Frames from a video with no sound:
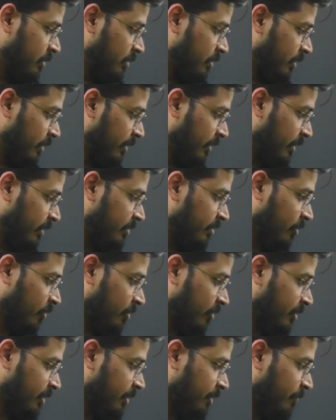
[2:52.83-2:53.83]
DSA
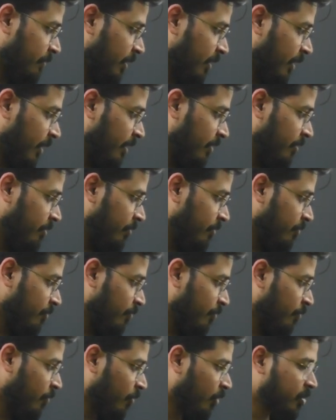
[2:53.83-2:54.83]
concept, and
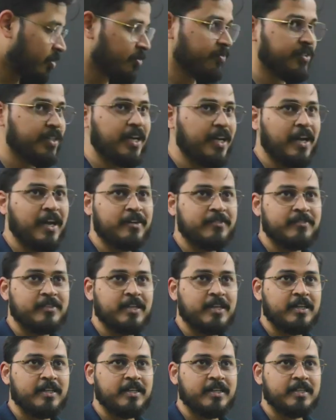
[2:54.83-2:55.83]
what we have
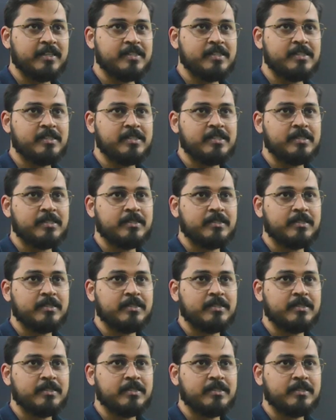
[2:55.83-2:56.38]
done is,